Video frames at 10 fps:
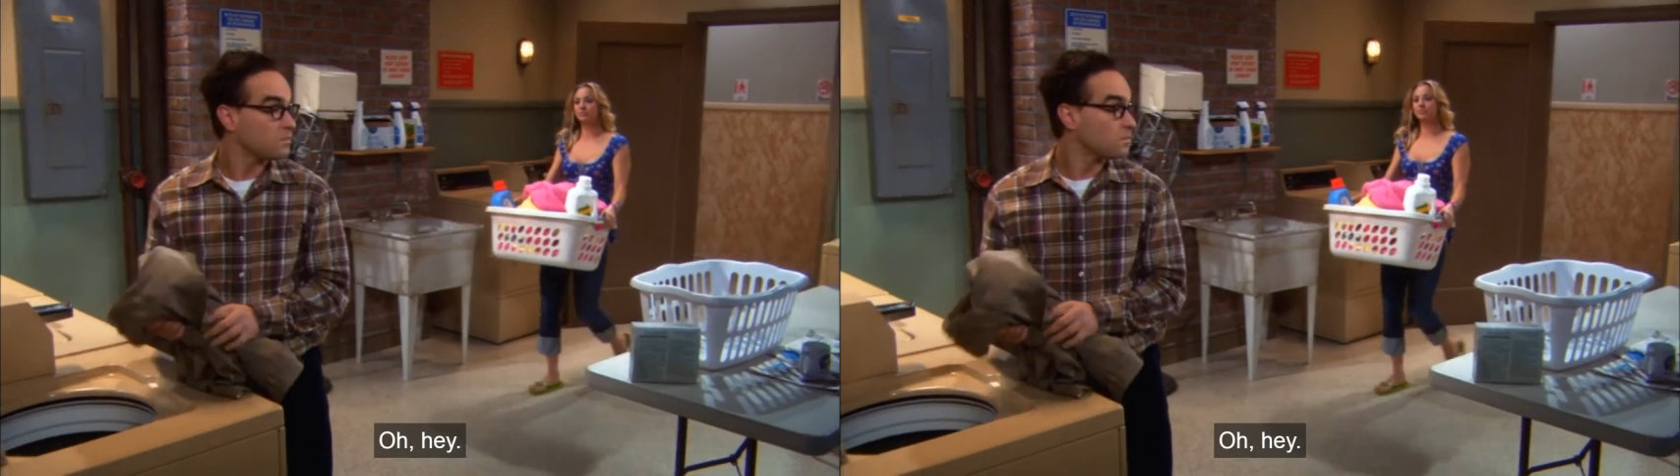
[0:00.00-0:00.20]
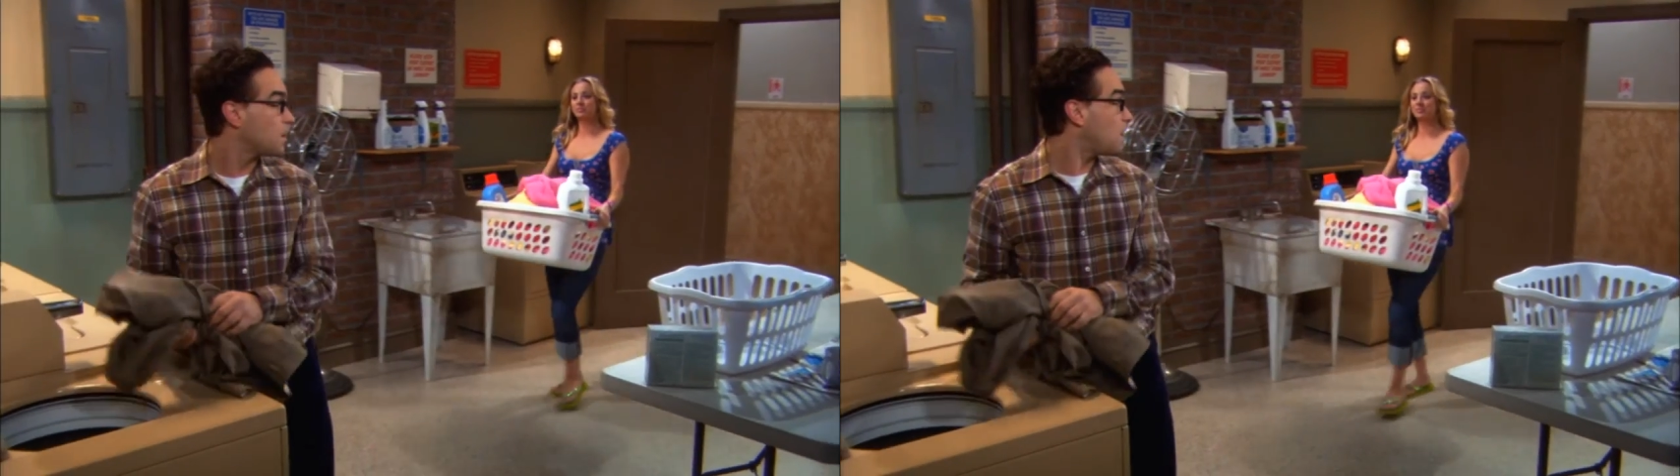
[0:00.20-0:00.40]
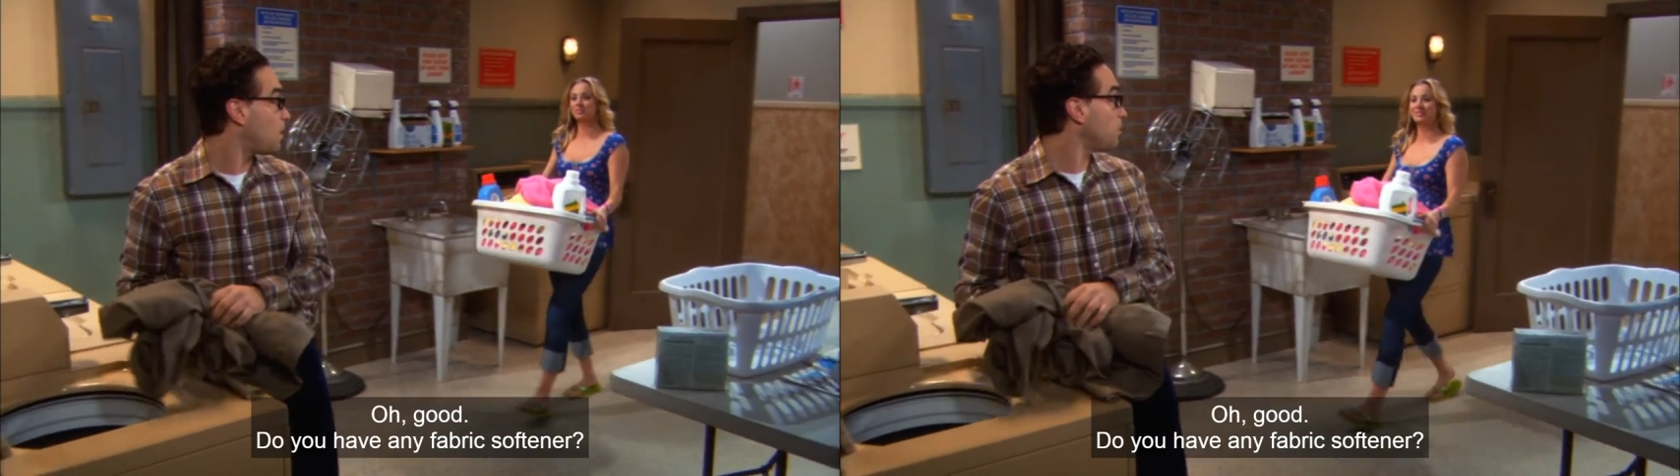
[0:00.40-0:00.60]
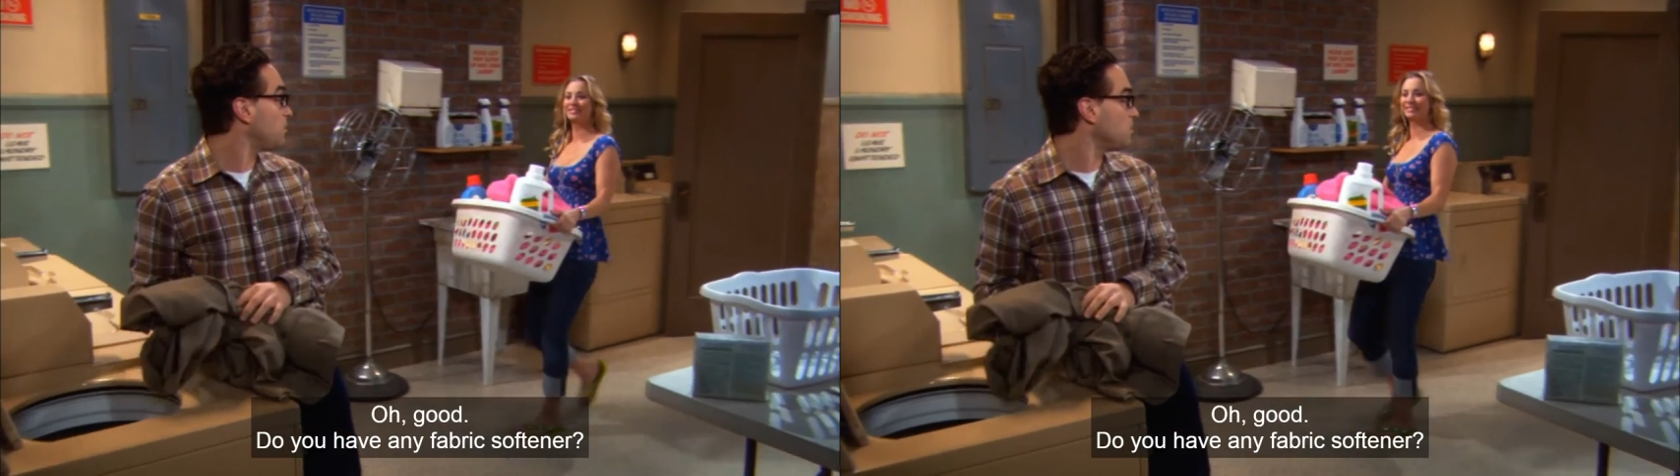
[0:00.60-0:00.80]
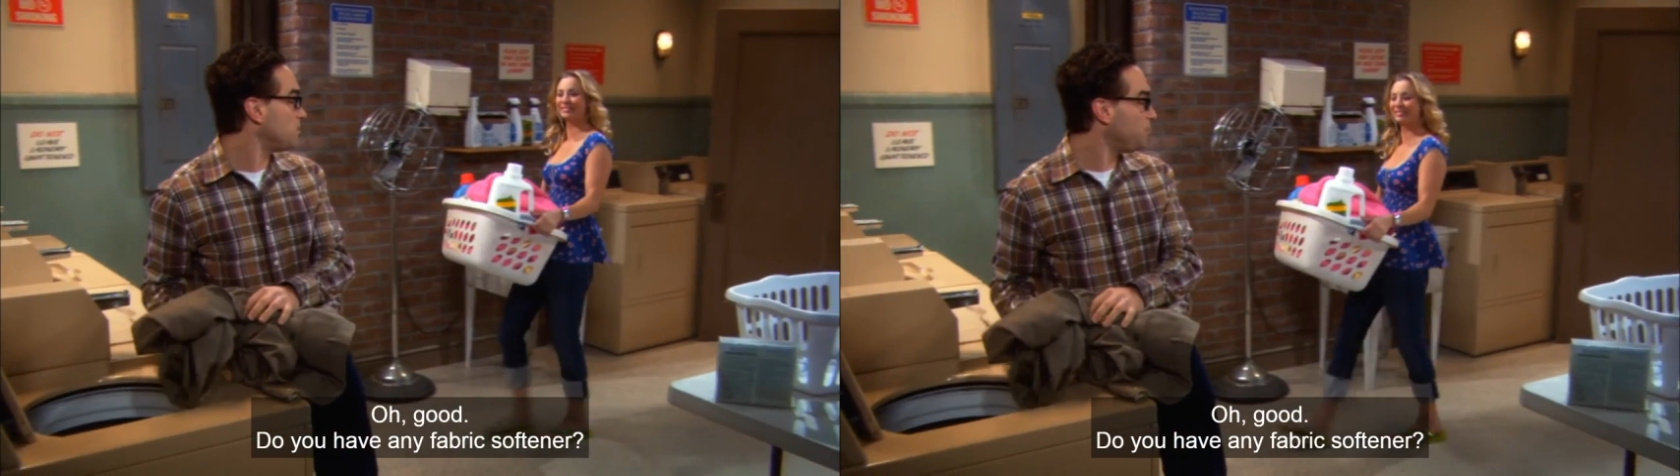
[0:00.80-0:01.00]
Oh,
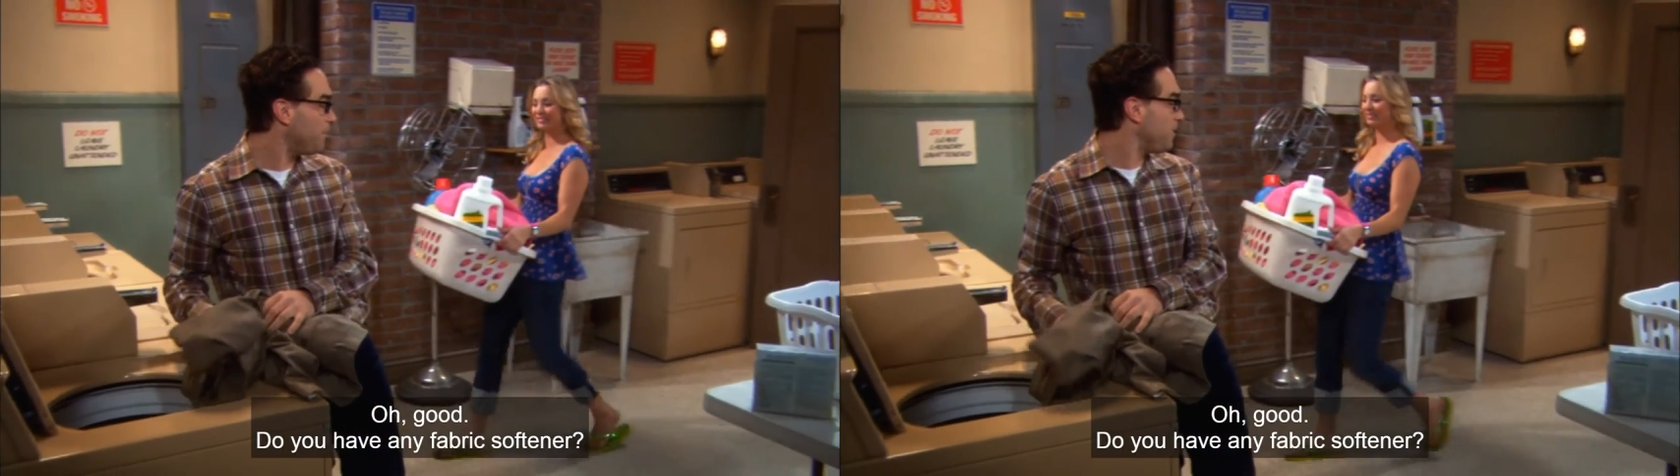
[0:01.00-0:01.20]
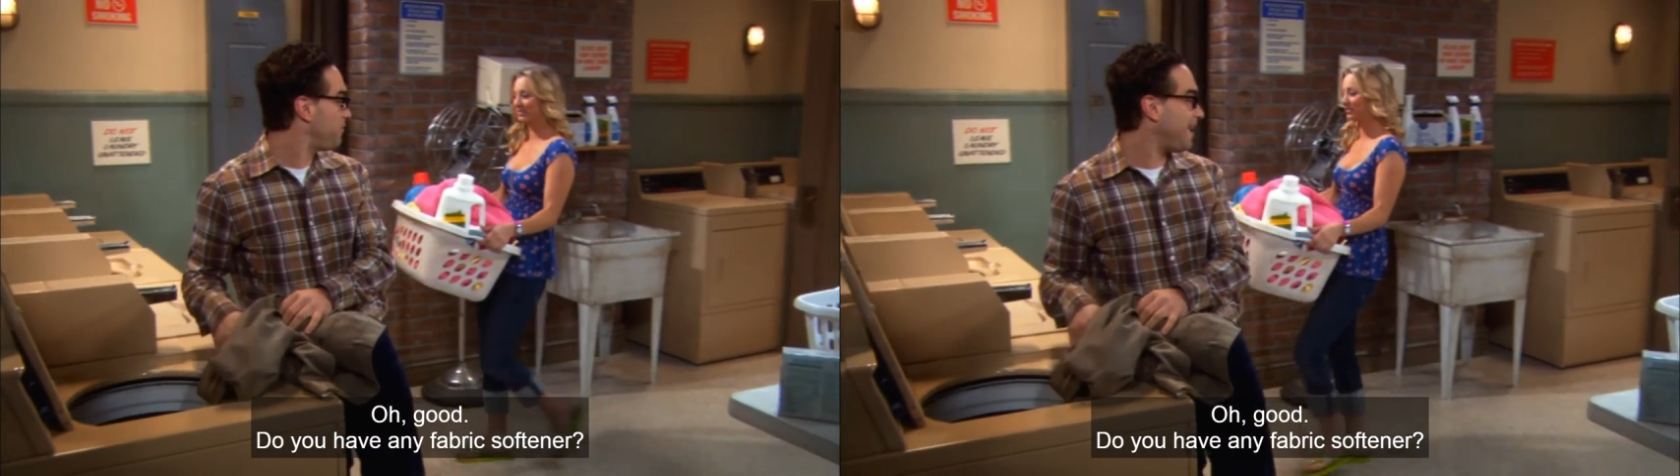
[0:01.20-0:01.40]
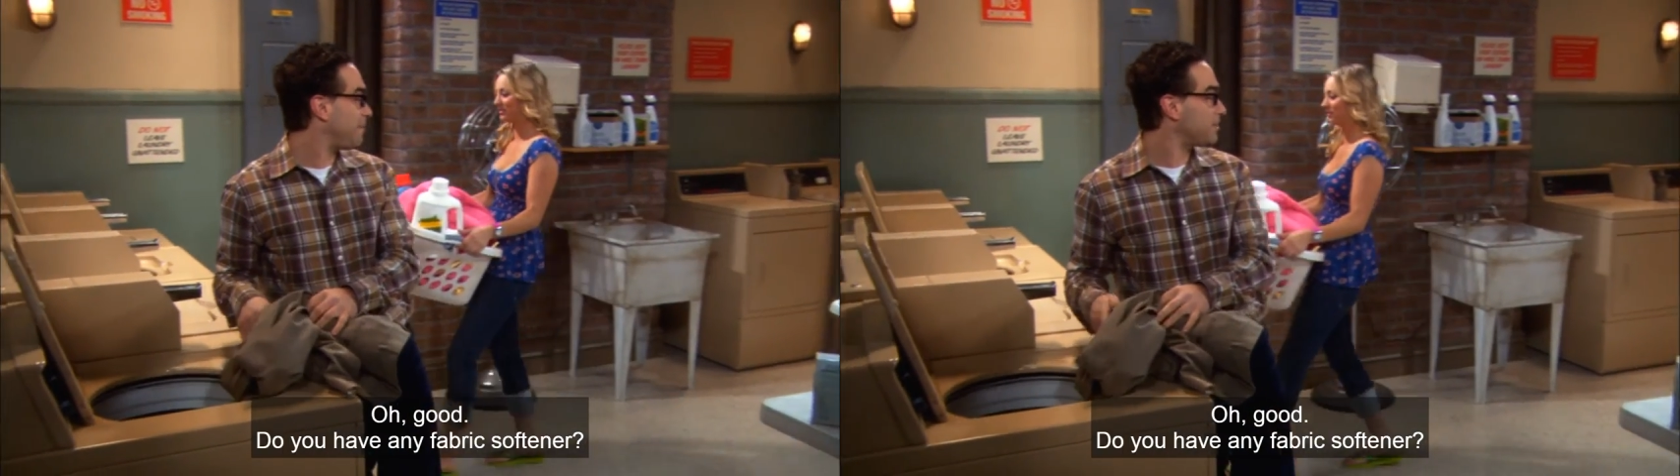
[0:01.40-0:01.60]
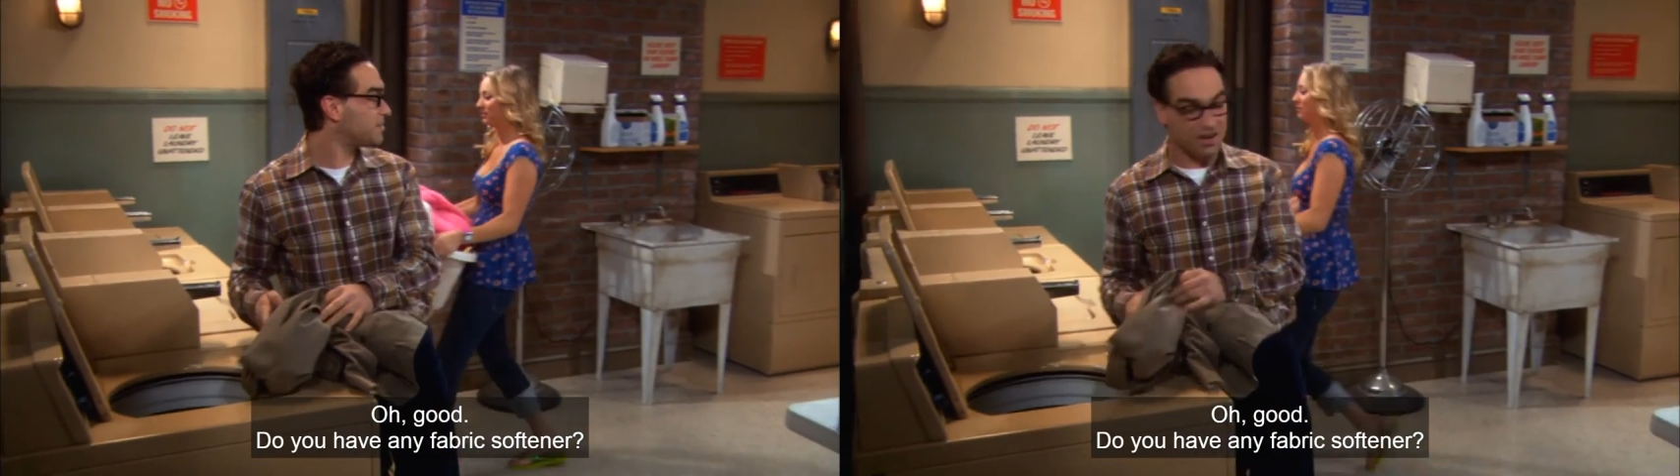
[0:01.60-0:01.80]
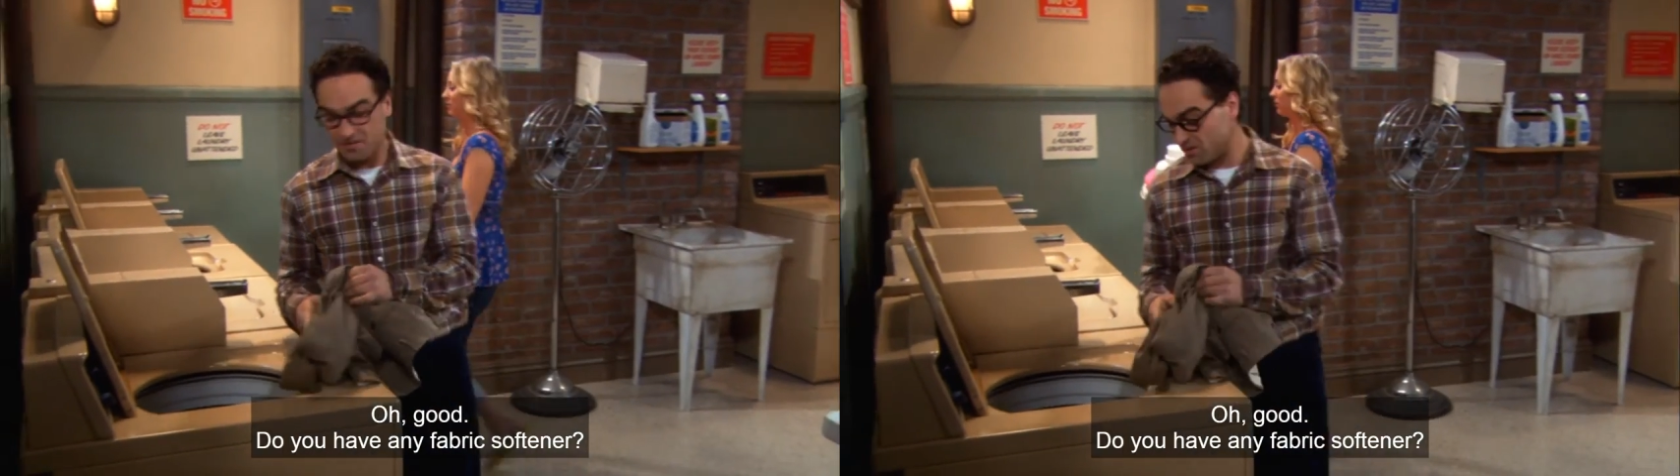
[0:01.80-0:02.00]
good. Do you have any fabric
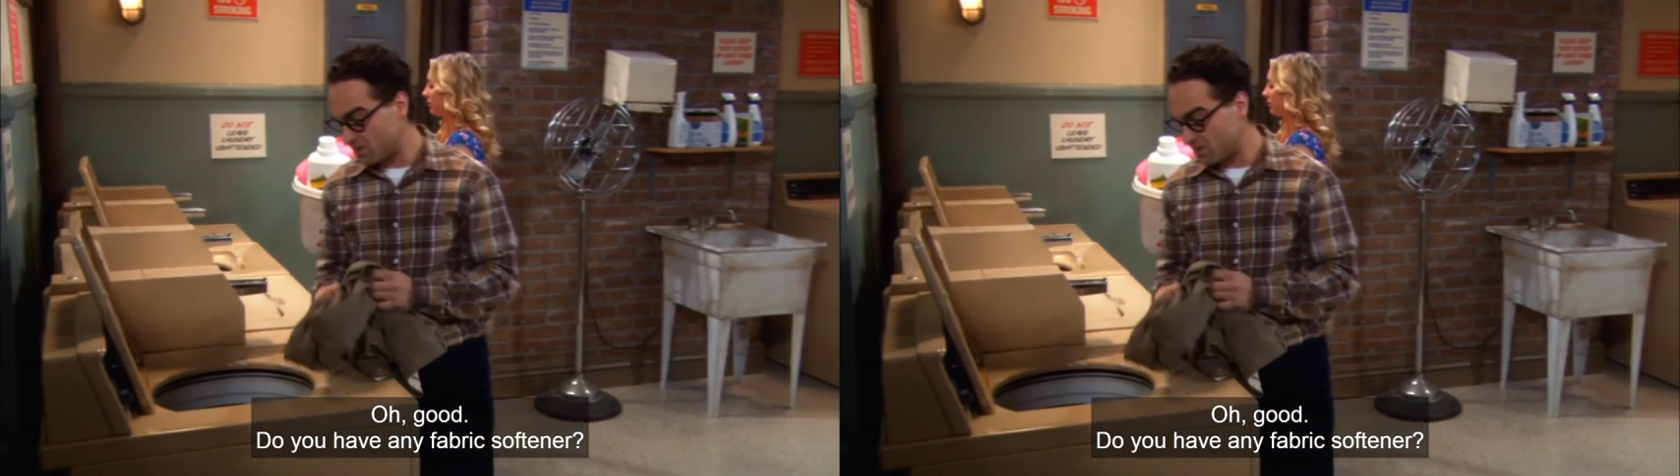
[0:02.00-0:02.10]
softener?